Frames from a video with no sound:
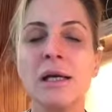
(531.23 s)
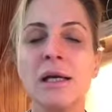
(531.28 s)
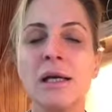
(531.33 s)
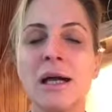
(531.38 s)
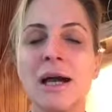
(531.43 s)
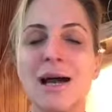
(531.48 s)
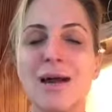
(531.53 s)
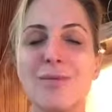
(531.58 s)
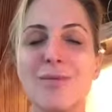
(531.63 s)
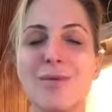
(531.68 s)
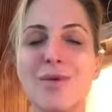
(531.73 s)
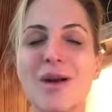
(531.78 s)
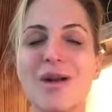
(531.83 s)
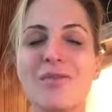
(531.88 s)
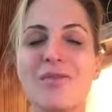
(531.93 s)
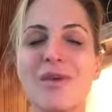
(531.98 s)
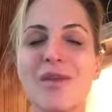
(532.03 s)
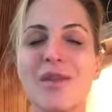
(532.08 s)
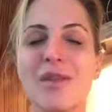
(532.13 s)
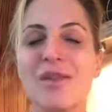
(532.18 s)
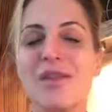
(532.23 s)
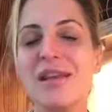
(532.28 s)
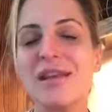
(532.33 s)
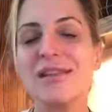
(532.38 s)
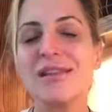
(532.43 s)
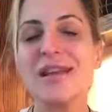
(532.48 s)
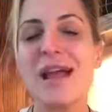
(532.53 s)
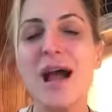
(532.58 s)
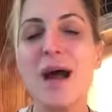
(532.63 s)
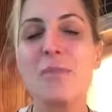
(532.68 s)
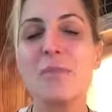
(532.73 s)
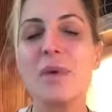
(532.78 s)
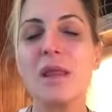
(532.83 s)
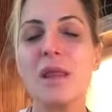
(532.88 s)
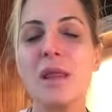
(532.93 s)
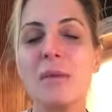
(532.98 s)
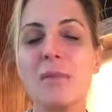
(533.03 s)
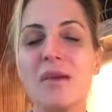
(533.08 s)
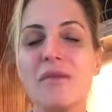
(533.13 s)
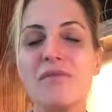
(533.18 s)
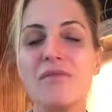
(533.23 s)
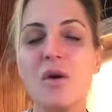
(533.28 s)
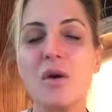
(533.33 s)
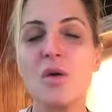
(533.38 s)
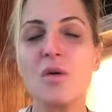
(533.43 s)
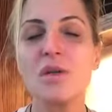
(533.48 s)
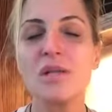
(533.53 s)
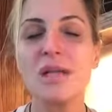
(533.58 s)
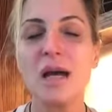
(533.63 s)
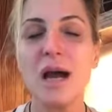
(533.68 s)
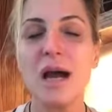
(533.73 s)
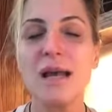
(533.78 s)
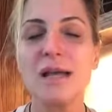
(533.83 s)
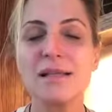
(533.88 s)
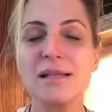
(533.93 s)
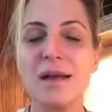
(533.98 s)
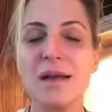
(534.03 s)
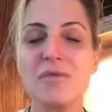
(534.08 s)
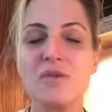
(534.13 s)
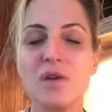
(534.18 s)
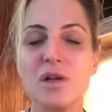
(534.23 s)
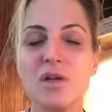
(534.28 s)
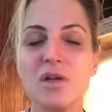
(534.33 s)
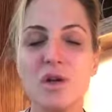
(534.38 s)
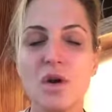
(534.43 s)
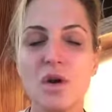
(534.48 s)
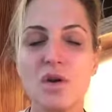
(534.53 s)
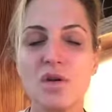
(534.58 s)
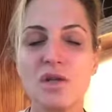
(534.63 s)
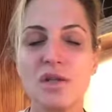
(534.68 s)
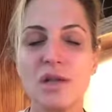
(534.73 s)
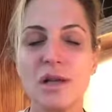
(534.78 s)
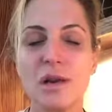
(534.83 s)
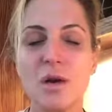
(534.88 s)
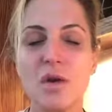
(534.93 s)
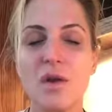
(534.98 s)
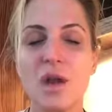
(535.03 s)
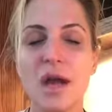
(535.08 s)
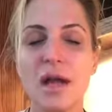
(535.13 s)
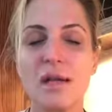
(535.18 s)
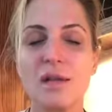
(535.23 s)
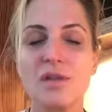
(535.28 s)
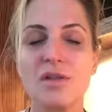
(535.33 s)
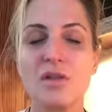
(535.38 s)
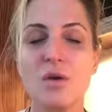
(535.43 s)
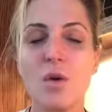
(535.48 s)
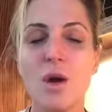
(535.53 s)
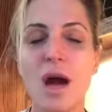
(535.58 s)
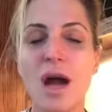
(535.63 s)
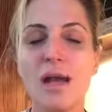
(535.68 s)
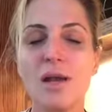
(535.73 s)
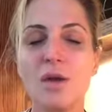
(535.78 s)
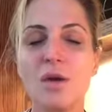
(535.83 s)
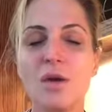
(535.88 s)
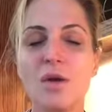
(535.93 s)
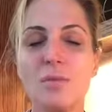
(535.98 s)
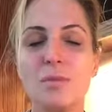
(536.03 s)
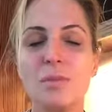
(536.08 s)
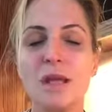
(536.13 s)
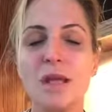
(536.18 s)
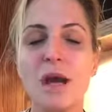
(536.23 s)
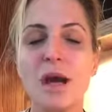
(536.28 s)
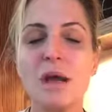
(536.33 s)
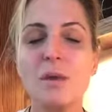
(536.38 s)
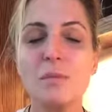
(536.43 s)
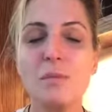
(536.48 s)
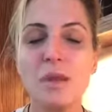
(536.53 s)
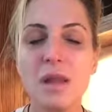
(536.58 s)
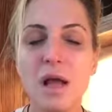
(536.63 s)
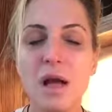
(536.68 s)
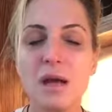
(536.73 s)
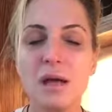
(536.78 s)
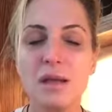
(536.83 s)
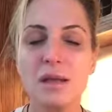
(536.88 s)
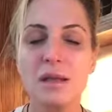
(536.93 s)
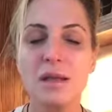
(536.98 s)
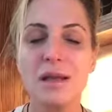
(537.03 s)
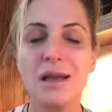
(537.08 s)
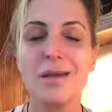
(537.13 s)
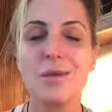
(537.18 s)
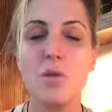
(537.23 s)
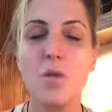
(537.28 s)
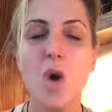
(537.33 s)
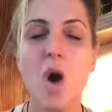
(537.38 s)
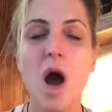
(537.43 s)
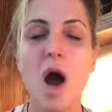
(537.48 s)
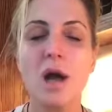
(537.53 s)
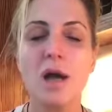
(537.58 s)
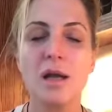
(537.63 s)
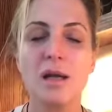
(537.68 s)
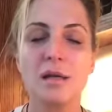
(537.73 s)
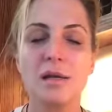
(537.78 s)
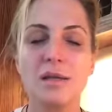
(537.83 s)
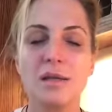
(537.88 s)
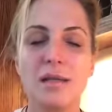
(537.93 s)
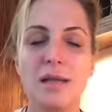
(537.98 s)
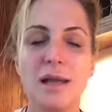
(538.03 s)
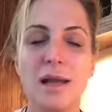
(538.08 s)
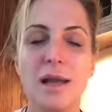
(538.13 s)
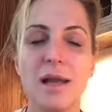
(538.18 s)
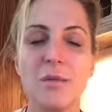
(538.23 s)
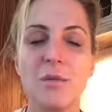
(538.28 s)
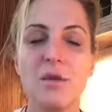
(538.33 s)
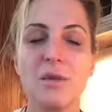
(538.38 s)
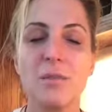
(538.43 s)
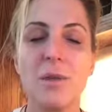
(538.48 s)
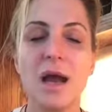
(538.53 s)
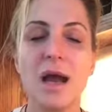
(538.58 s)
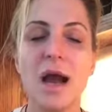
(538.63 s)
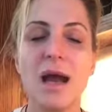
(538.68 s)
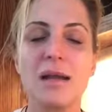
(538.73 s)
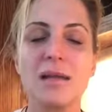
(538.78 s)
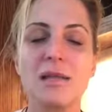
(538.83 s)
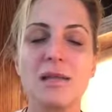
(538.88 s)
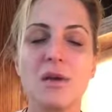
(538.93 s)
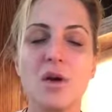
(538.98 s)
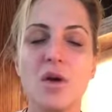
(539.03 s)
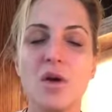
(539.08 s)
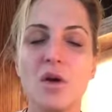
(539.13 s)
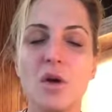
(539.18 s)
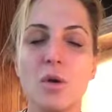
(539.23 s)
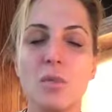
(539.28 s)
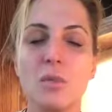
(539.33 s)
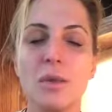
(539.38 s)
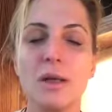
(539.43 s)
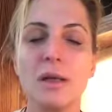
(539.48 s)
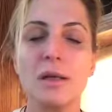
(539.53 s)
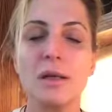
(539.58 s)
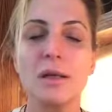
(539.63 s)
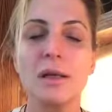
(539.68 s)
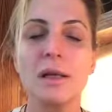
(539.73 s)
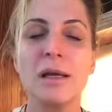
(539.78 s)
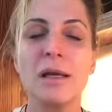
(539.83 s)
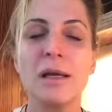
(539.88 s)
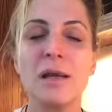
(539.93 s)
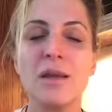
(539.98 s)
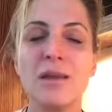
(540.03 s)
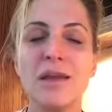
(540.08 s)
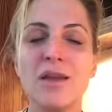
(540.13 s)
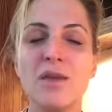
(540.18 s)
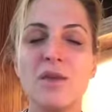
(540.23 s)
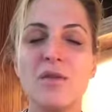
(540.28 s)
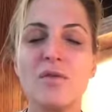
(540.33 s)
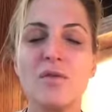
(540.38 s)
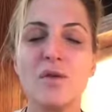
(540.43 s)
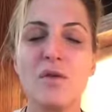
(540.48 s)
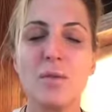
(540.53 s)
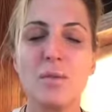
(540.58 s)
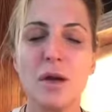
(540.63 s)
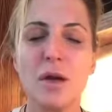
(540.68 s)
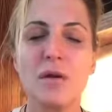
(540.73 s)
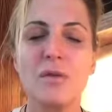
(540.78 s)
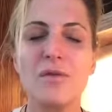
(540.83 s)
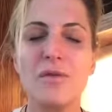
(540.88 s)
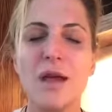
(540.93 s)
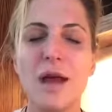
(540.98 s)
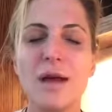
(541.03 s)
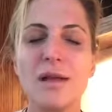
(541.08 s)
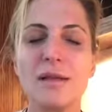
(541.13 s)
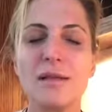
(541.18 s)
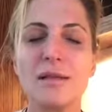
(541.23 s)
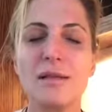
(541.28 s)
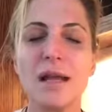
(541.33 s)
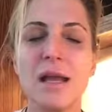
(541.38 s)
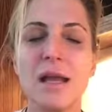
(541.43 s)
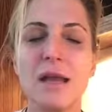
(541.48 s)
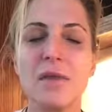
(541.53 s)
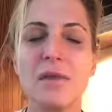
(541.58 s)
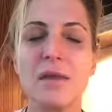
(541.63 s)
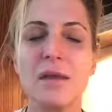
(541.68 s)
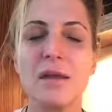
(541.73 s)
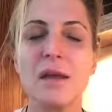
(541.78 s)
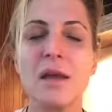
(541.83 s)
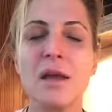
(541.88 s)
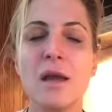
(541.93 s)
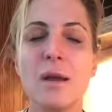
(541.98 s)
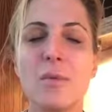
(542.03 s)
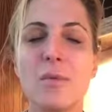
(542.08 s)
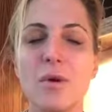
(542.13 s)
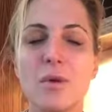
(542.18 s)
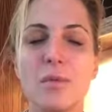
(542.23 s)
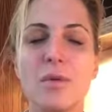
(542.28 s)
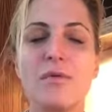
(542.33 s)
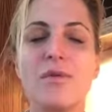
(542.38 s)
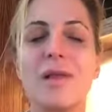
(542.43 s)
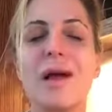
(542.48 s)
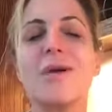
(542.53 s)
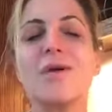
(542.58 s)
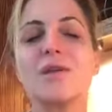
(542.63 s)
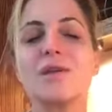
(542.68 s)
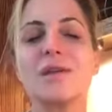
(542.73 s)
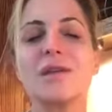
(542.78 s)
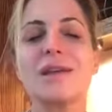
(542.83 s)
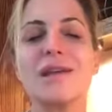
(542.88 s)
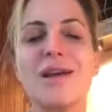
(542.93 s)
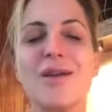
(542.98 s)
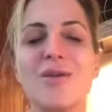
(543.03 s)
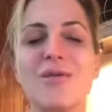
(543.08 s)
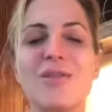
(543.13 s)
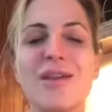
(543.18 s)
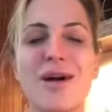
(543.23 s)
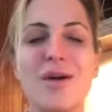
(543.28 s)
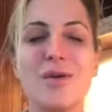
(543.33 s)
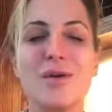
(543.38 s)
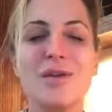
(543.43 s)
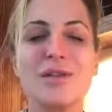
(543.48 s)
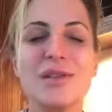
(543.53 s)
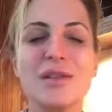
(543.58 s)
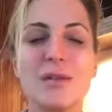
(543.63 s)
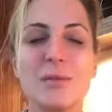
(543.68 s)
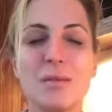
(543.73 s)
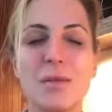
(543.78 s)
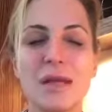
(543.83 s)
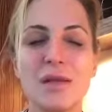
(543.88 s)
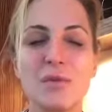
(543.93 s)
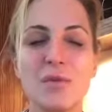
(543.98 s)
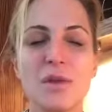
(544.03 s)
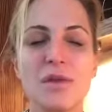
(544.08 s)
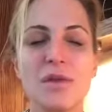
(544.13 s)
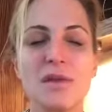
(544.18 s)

I am grateful that things happen like my phone dies after I charged it all night, so I could be unplugged and walk today with my eyes and heart open. Thank you for the butterflies and the purple flowers and the yellow flowers and the men with the